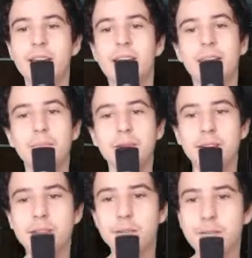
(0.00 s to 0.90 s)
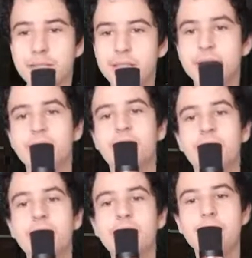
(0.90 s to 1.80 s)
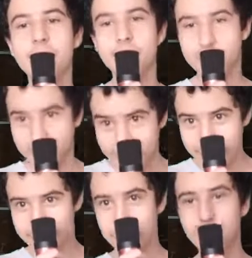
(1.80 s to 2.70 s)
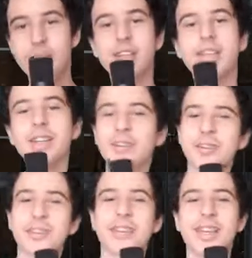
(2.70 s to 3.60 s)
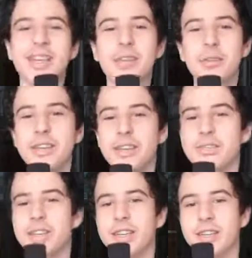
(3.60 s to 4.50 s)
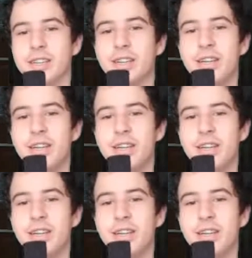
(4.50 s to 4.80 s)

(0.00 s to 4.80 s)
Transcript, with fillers: and murdered the 91-year-old lady who lived here.